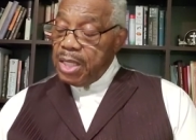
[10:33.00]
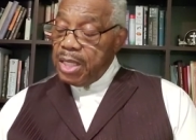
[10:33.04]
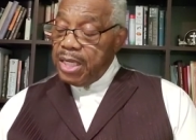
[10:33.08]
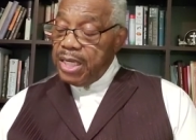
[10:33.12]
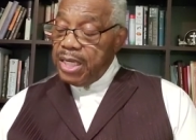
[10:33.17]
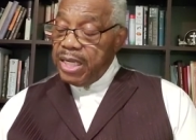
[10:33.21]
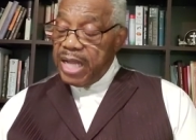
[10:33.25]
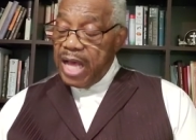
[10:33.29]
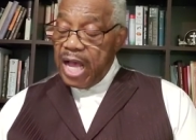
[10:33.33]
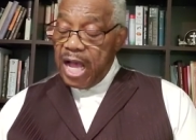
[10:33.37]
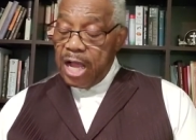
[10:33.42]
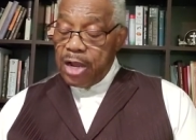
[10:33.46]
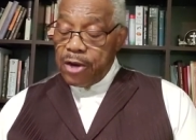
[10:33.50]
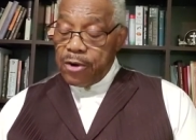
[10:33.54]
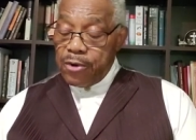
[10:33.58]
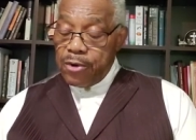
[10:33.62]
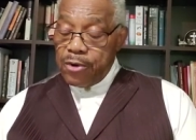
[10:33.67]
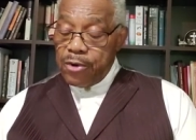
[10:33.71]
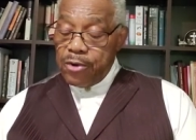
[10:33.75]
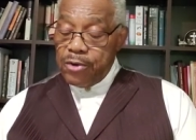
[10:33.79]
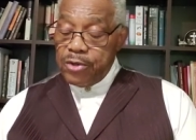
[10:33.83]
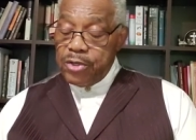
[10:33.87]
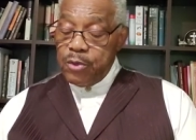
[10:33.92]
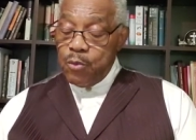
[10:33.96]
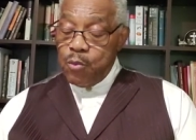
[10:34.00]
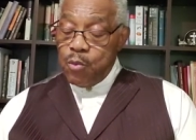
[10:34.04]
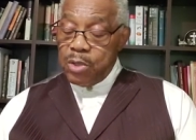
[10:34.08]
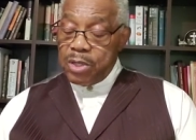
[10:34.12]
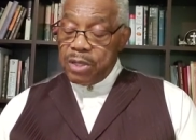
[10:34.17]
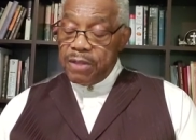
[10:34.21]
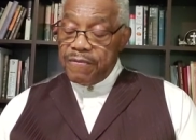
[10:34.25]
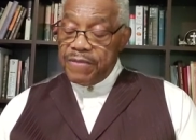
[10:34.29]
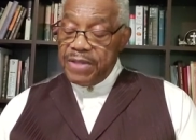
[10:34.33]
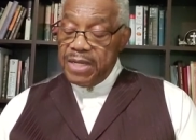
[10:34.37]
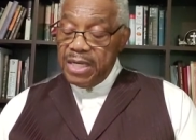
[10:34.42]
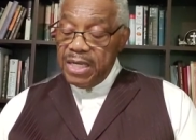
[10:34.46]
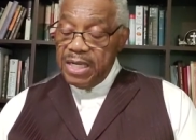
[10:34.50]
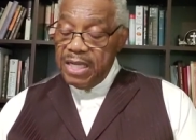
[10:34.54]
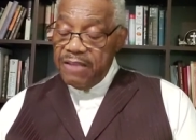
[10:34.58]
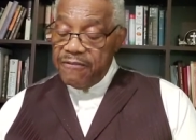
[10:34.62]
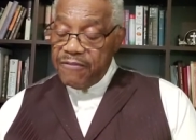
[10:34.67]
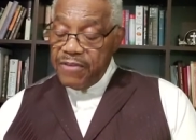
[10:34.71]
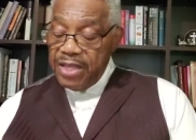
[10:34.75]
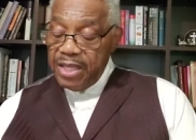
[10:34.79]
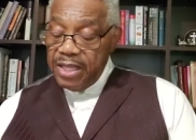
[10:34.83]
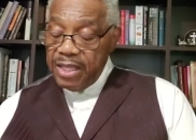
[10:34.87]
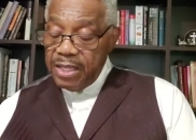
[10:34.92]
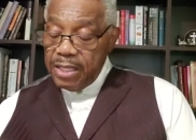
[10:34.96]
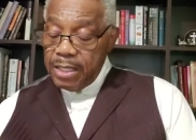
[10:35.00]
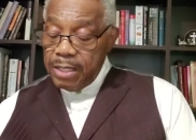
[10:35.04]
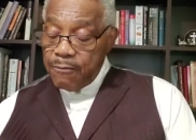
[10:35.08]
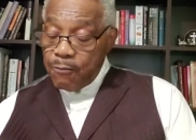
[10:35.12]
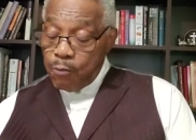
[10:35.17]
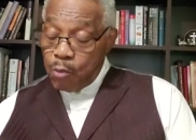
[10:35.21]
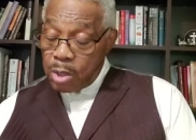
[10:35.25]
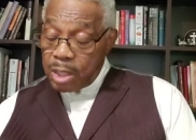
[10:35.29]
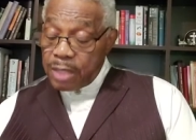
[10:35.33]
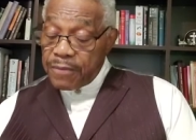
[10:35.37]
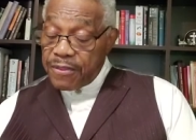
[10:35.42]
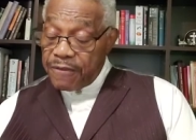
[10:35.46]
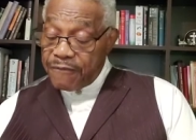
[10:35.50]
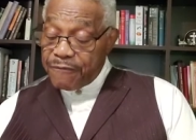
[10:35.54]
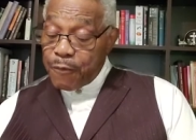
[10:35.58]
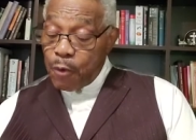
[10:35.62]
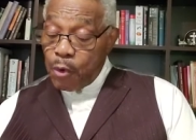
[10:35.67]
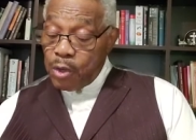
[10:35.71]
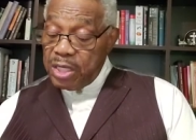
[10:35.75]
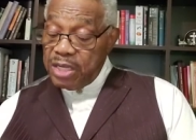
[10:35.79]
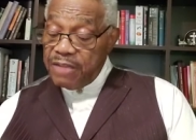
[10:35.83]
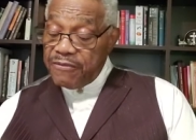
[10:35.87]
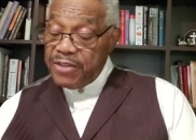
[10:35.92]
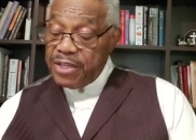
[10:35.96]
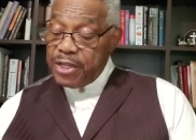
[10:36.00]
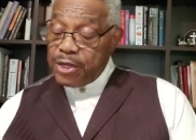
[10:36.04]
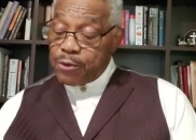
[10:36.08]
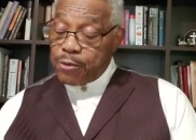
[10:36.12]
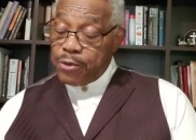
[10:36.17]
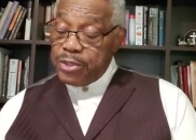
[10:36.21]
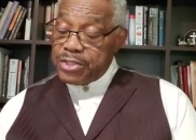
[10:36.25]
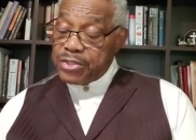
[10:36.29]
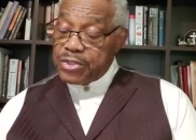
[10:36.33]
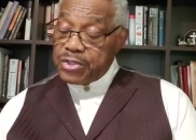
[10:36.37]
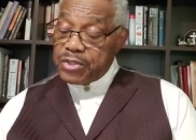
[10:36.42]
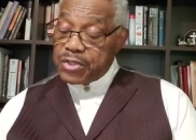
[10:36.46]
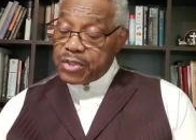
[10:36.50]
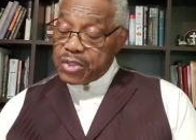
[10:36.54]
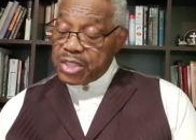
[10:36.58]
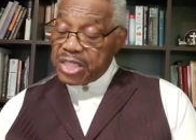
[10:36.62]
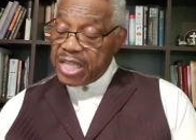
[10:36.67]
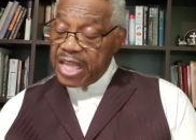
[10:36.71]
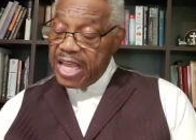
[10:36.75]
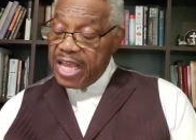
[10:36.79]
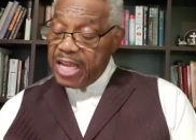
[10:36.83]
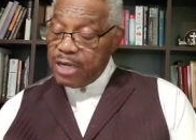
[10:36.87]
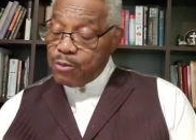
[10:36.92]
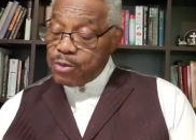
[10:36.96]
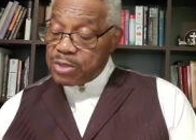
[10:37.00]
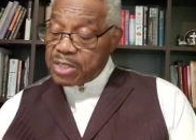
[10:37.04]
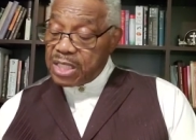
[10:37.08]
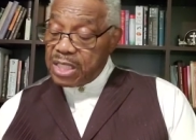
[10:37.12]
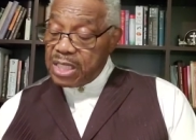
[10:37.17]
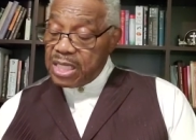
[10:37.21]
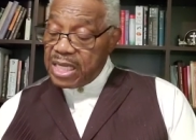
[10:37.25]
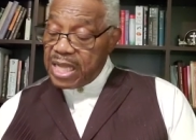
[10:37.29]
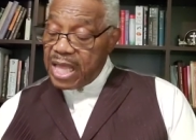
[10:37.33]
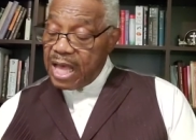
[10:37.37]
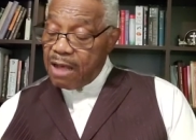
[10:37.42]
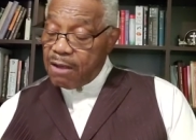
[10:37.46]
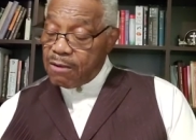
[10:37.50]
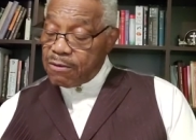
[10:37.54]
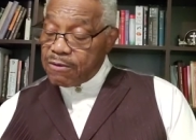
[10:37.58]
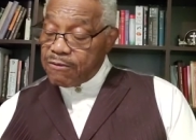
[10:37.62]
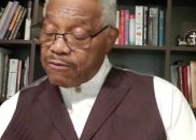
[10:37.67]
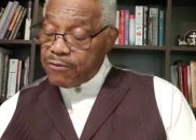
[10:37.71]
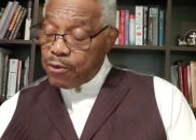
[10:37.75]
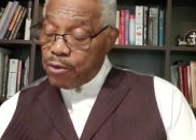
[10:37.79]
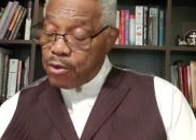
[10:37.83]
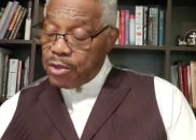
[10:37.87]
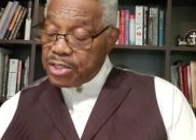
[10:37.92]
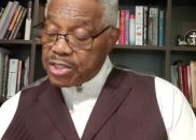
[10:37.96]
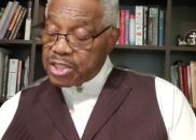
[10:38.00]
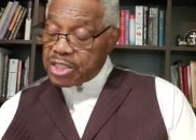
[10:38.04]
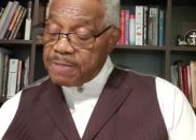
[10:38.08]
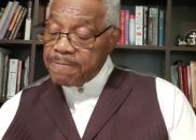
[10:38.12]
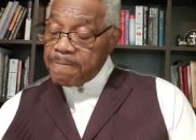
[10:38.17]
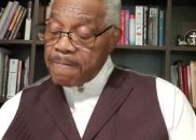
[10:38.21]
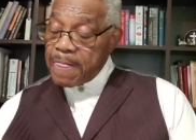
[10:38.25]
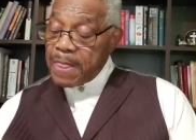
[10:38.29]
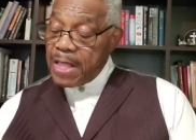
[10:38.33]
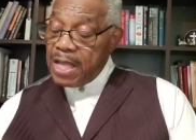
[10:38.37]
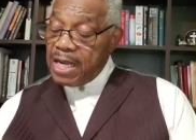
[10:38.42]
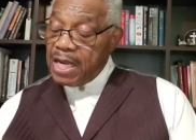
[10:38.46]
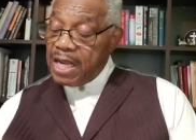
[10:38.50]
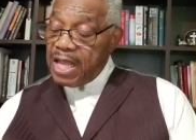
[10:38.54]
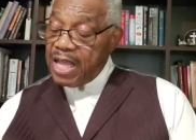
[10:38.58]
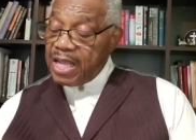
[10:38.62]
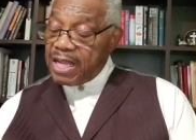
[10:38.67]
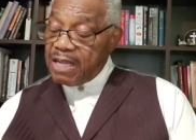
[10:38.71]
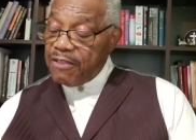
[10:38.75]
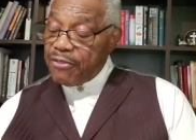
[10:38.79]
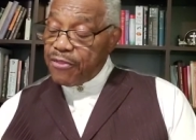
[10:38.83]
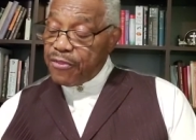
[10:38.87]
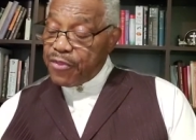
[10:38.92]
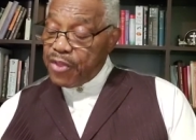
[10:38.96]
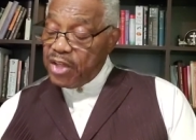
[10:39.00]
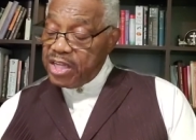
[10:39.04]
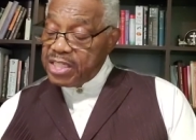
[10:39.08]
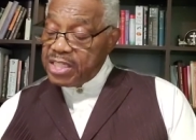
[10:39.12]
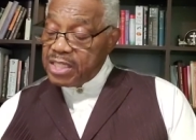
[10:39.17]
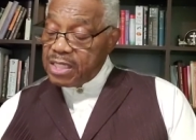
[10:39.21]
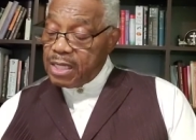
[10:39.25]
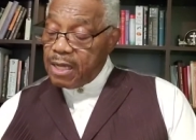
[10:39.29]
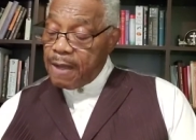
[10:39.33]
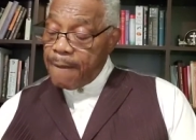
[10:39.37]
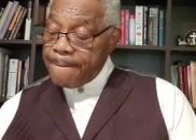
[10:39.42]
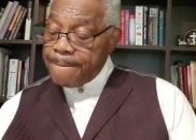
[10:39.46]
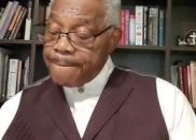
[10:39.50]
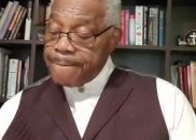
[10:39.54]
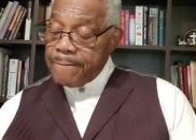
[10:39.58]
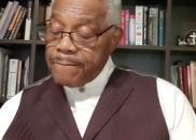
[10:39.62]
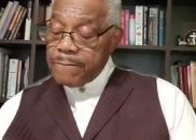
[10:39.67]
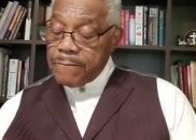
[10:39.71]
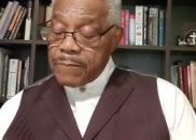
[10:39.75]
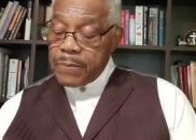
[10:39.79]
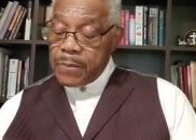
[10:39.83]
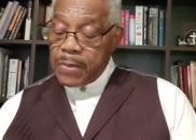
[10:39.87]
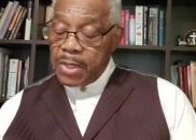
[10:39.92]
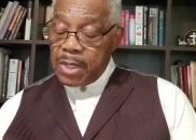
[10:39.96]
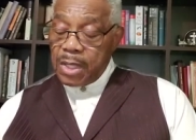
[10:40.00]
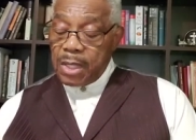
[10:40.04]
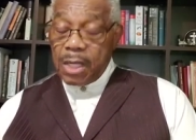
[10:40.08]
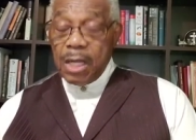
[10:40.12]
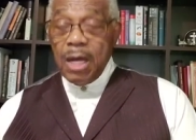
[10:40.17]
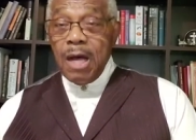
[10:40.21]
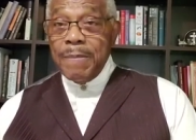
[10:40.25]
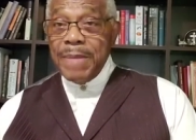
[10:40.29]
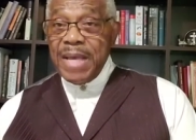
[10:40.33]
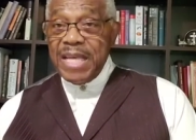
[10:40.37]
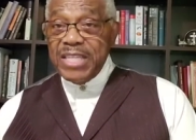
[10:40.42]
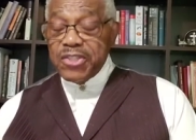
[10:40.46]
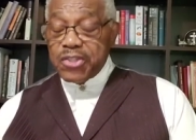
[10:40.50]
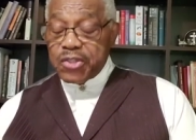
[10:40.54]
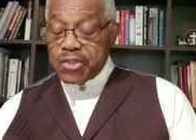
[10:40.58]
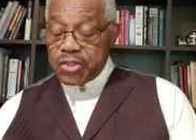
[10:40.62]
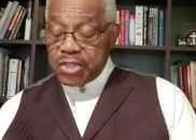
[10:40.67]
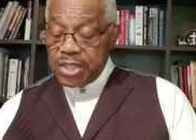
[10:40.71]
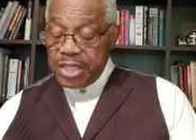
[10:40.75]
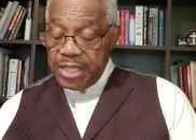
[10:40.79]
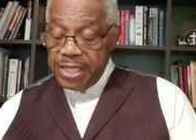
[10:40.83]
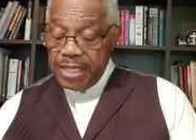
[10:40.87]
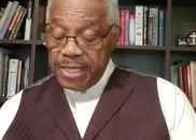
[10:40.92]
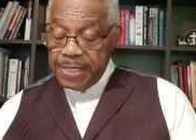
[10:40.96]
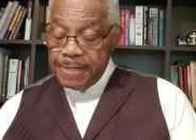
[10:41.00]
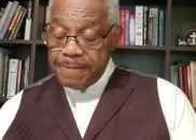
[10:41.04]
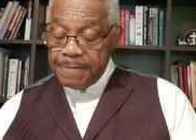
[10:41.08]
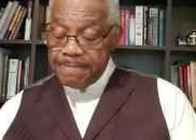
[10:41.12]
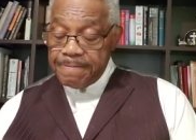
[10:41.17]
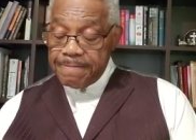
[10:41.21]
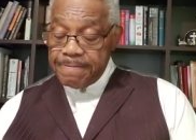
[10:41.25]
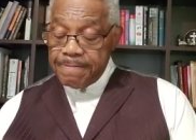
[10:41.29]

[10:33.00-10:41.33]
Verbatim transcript: and I heard one of the living, one of the four living creatures saying with a loud voice, like a thunder, Come and see.